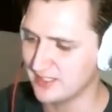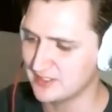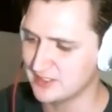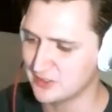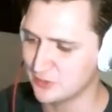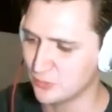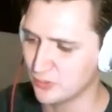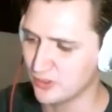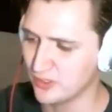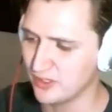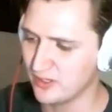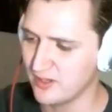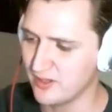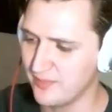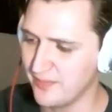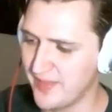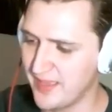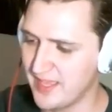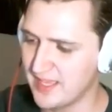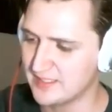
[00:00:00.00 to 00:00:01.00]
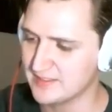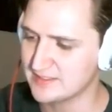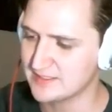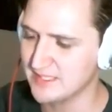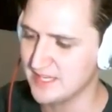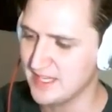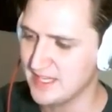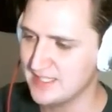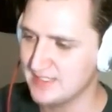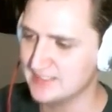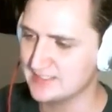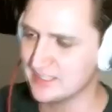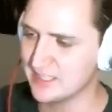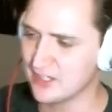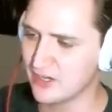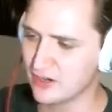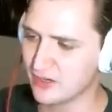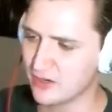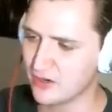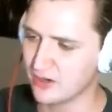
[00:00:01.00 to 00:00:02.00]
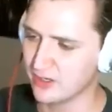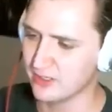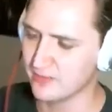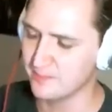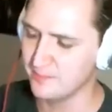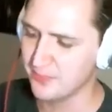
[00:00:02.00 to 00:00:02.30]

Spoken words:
so we're good on that. Zendikar Incarnate.